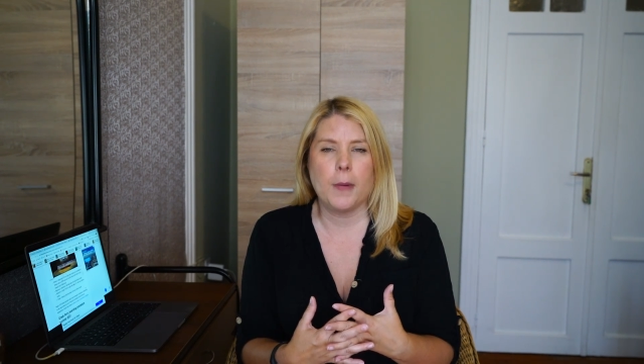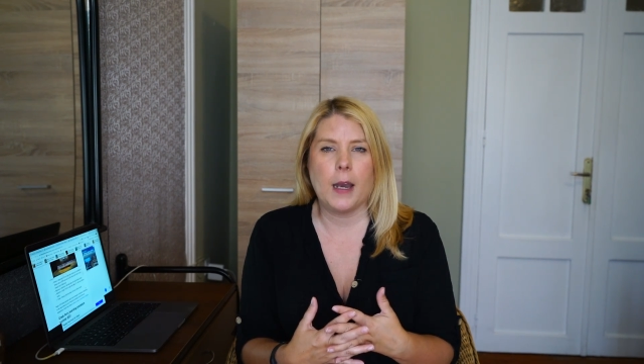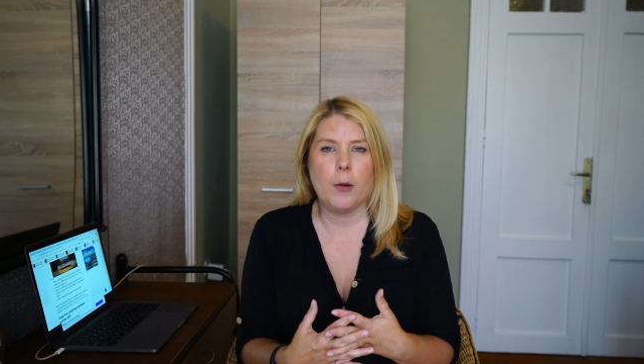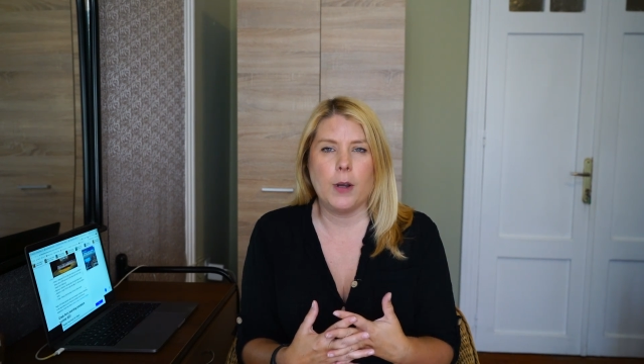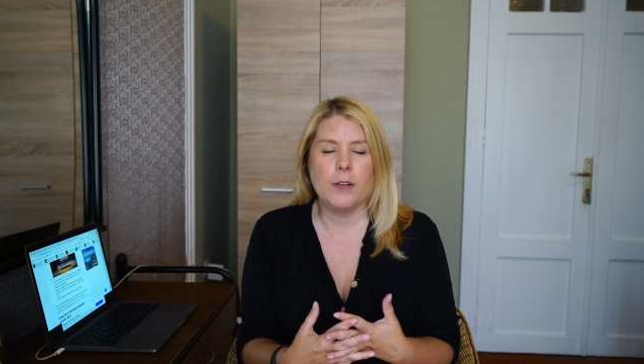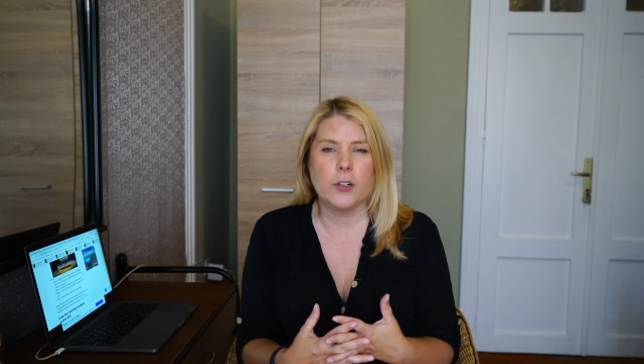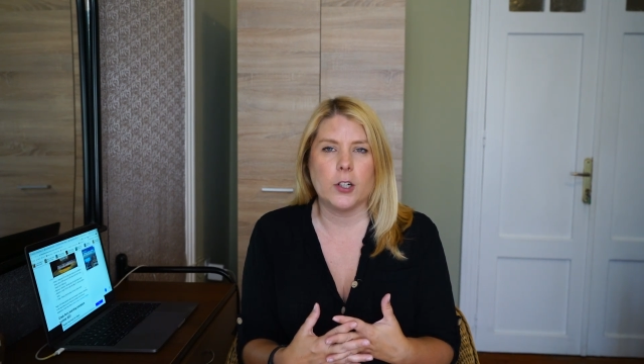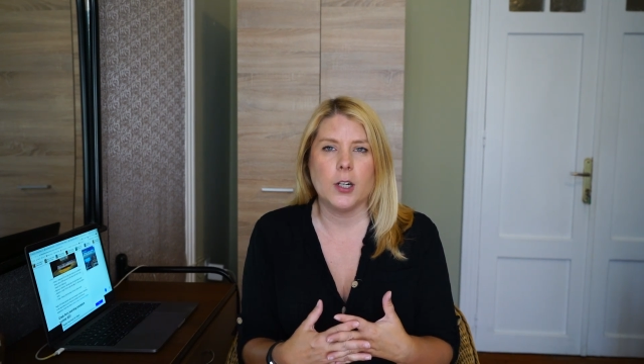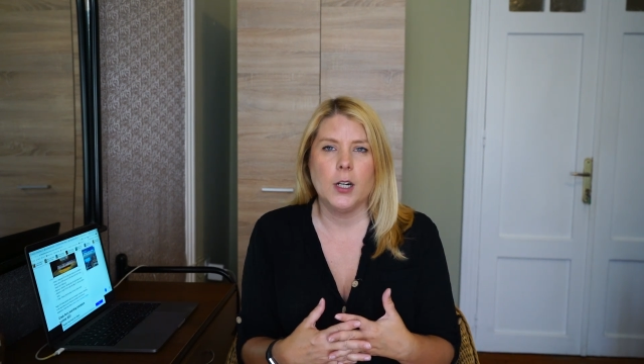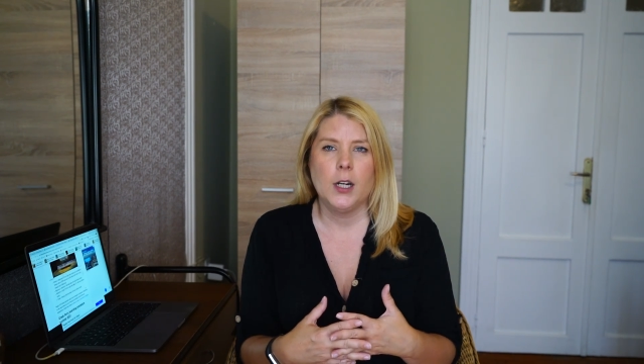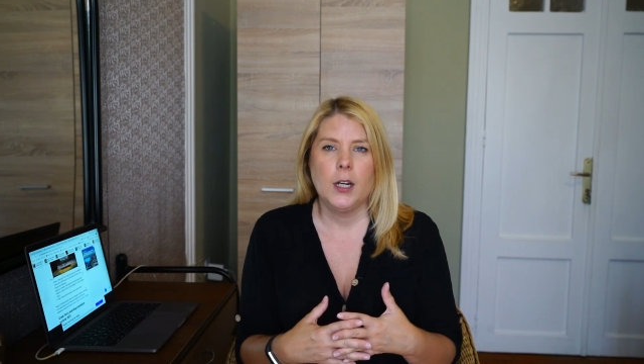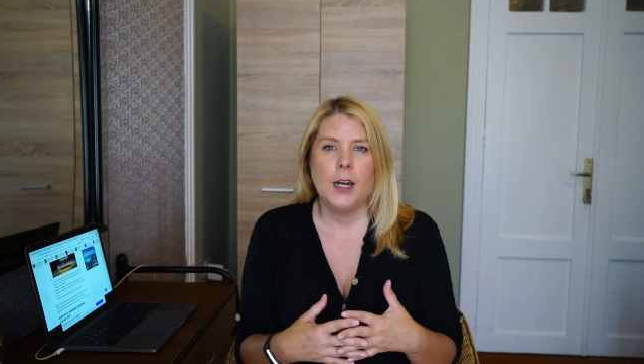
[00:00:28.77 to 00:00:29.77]

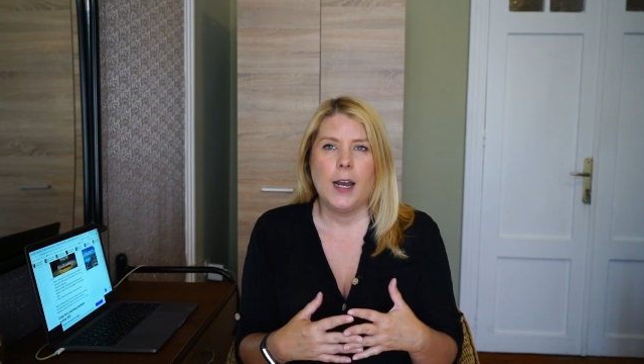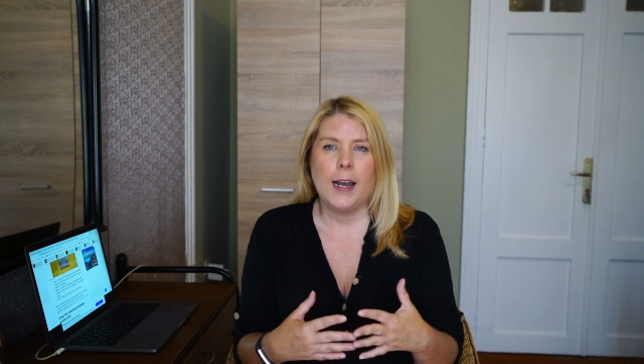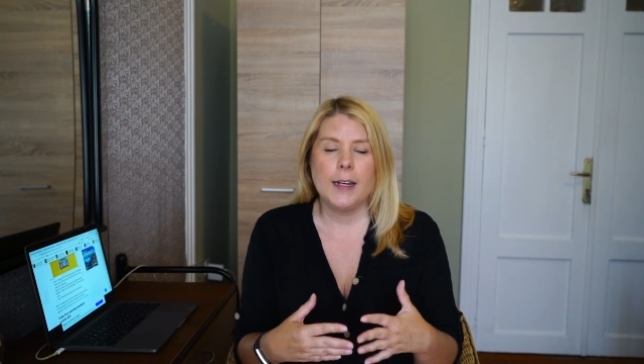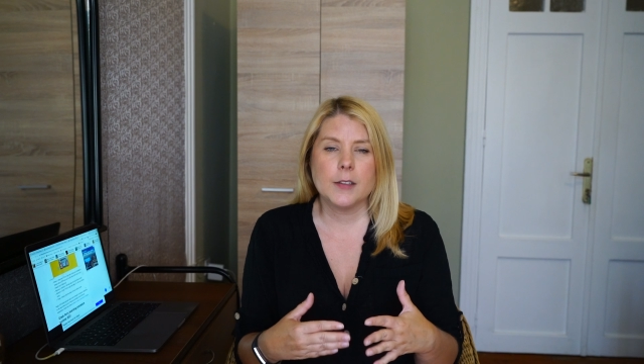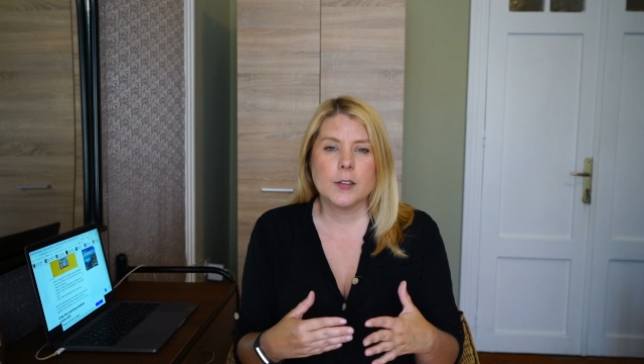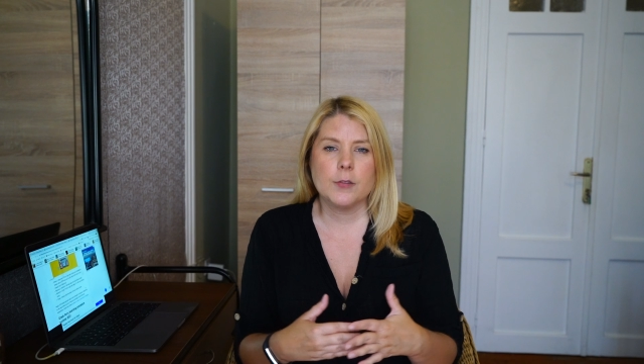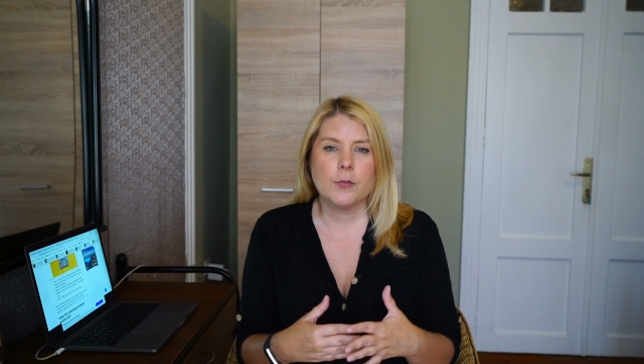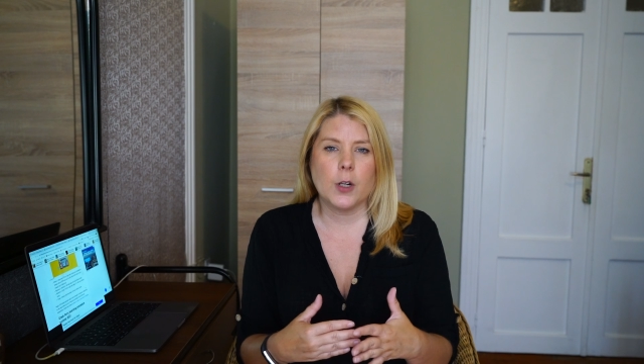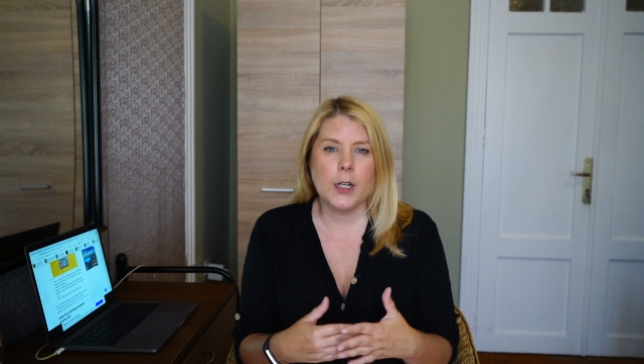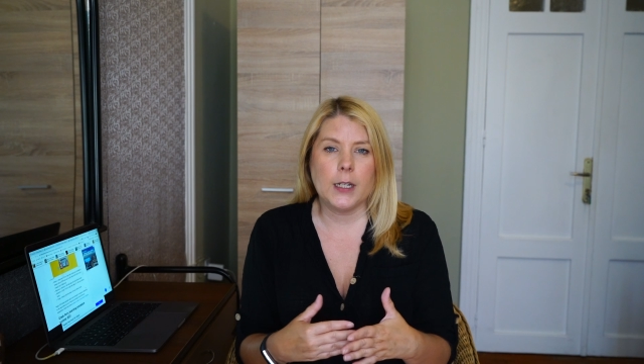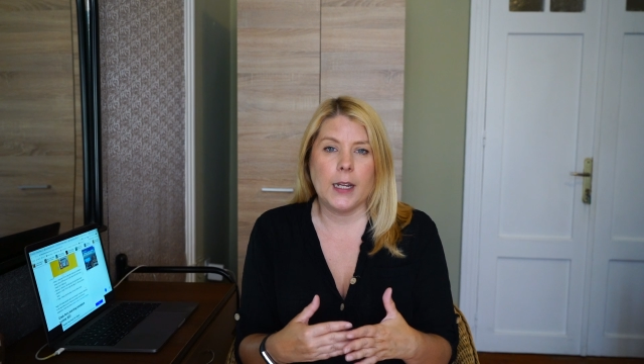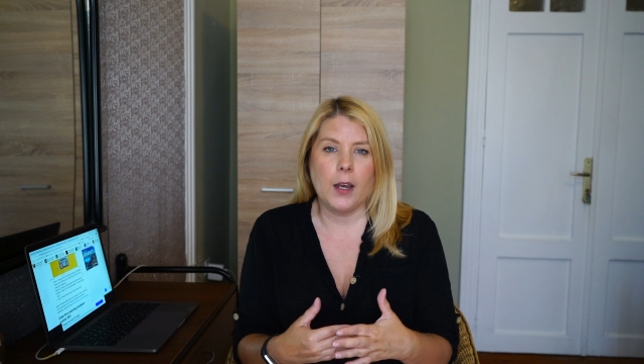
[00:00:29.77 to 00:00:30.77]
However, as of
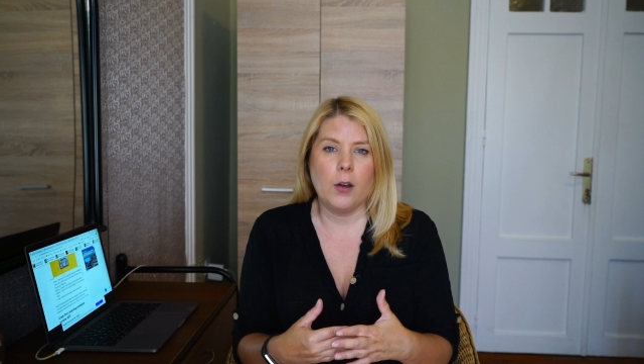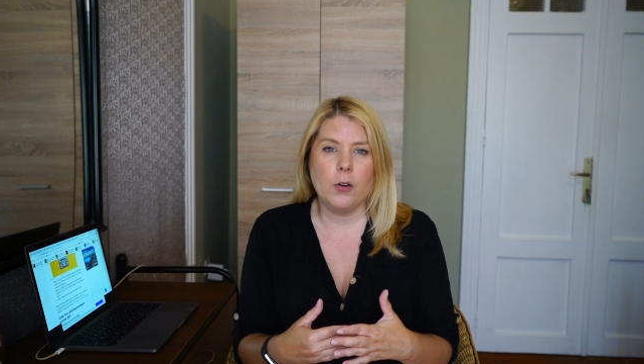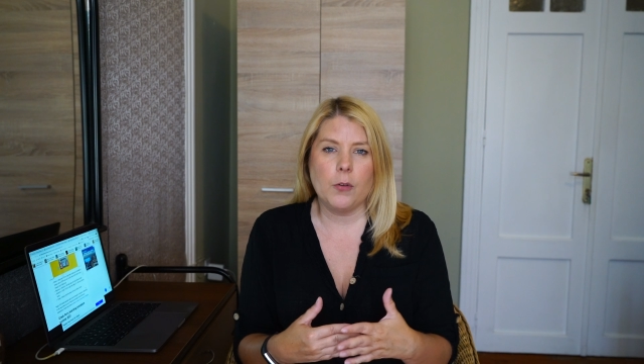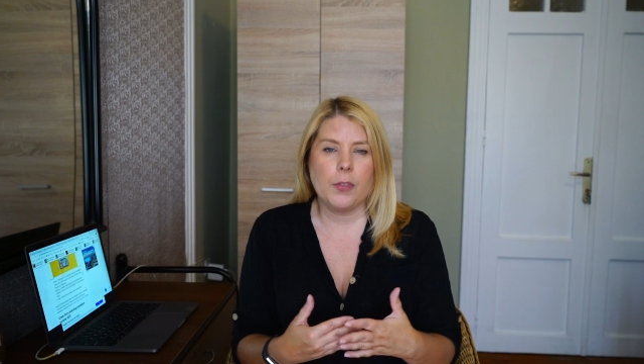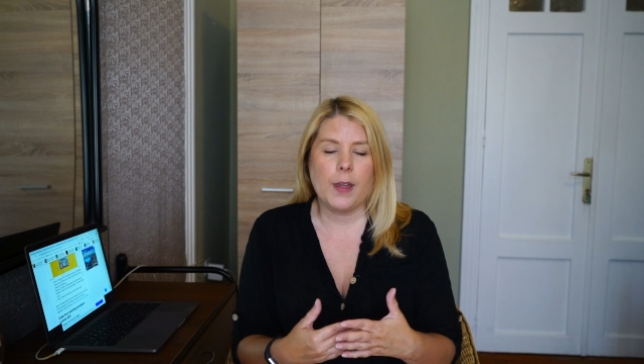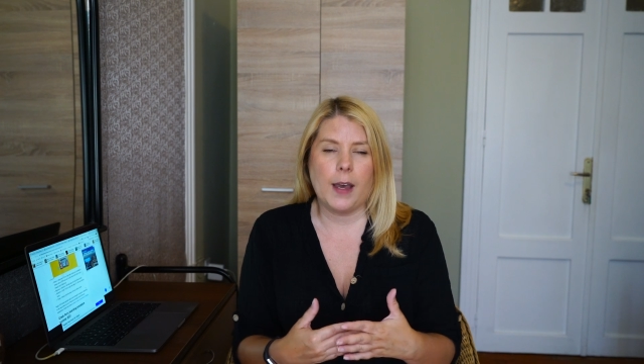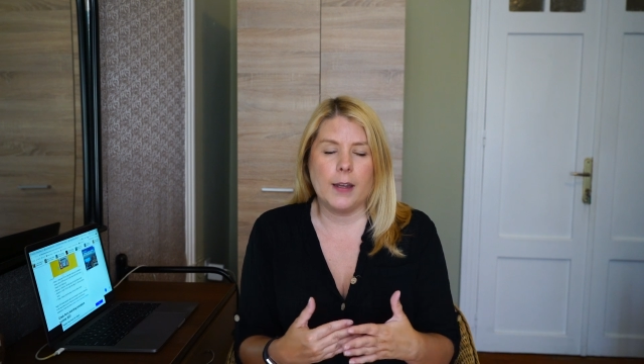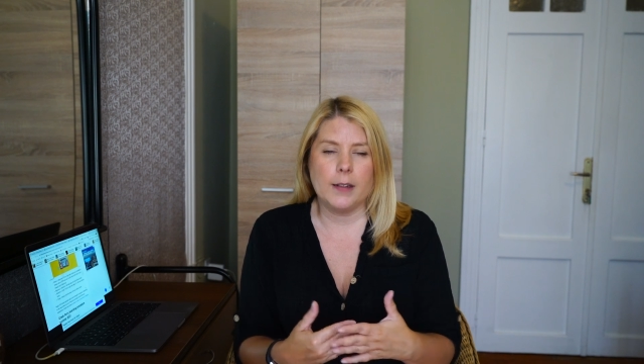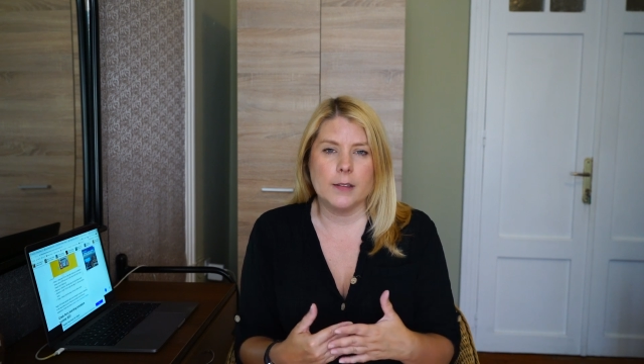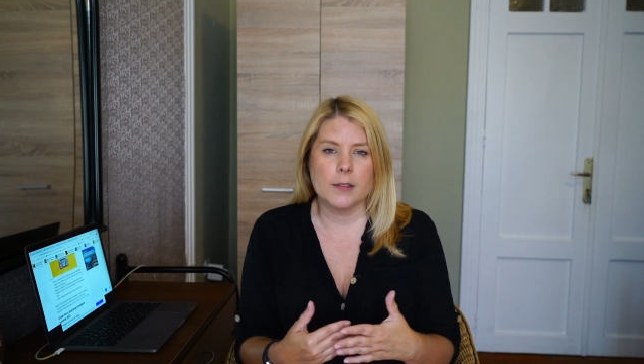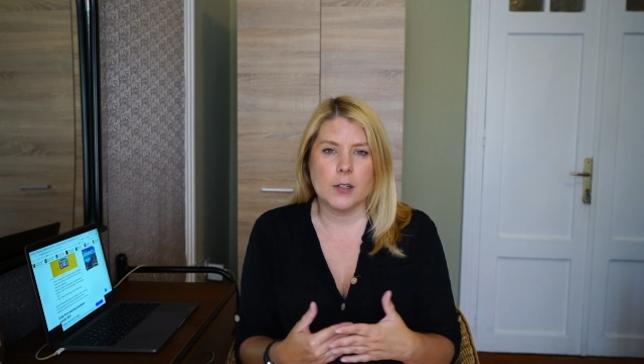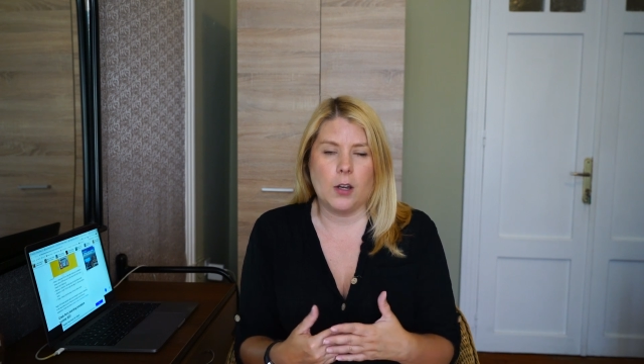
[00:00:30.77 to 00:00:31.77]
right now, that
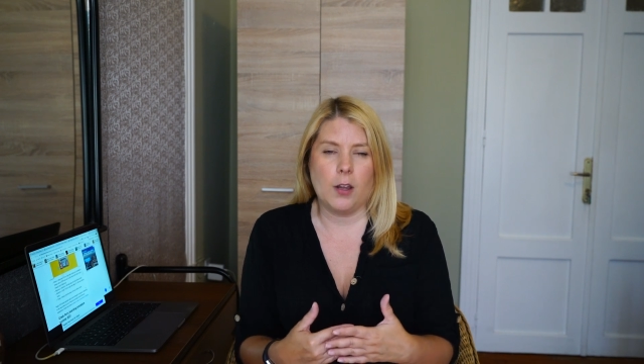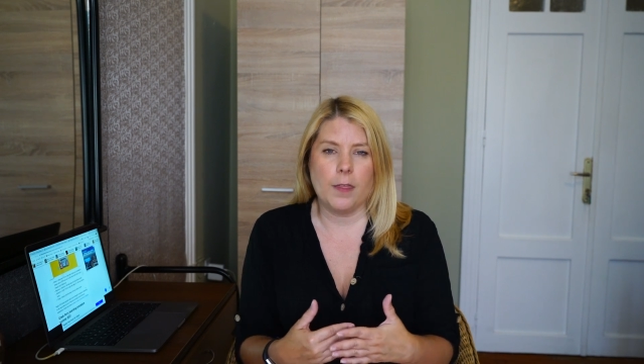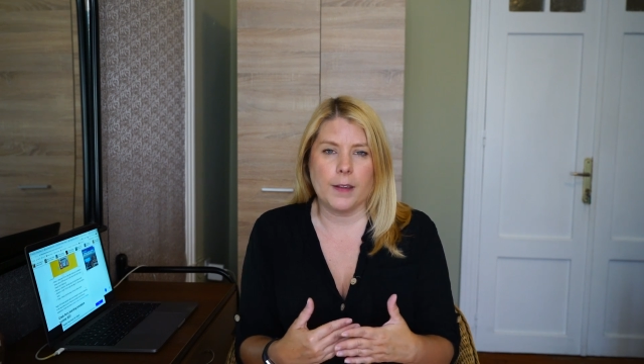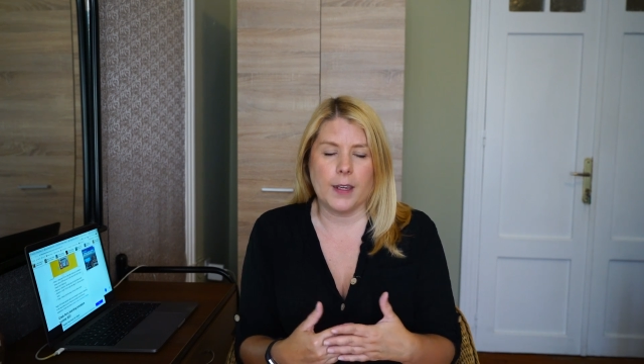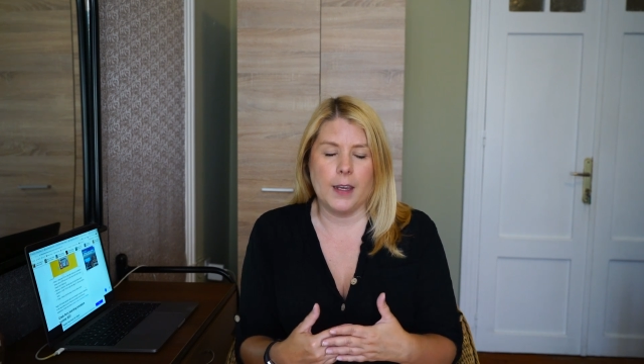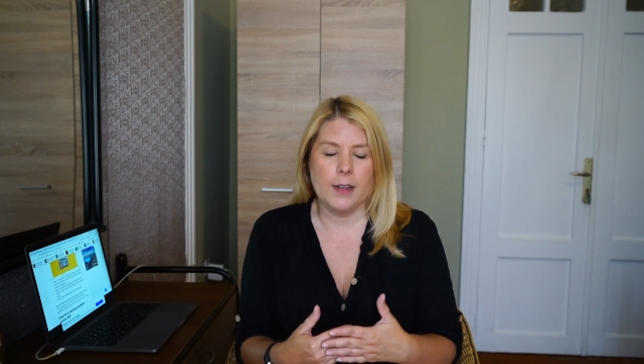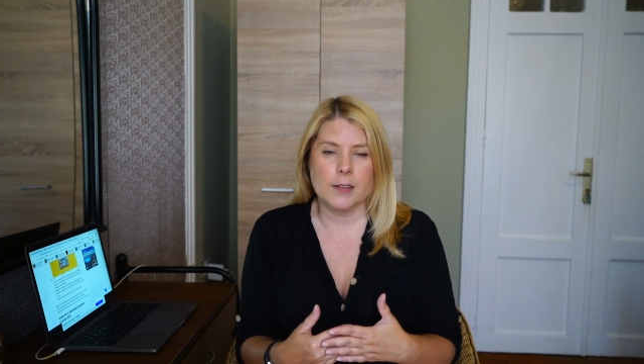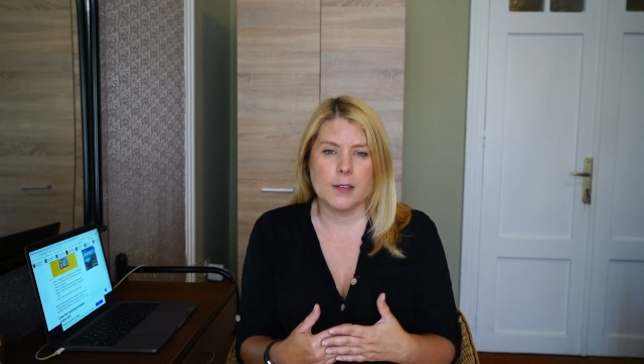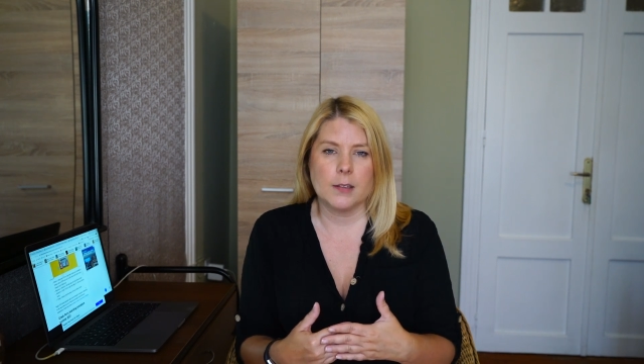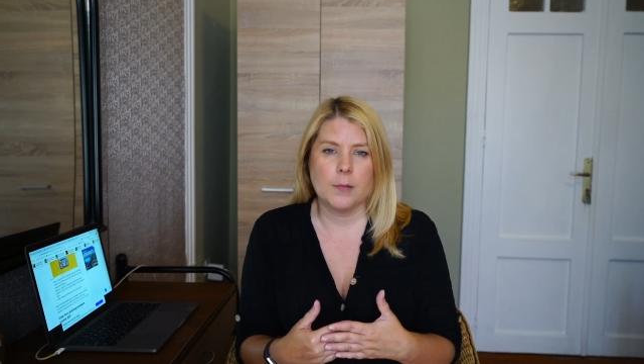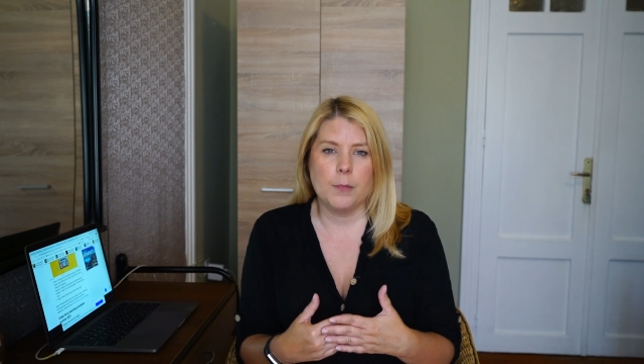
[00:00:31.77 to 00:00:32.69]
is not the case.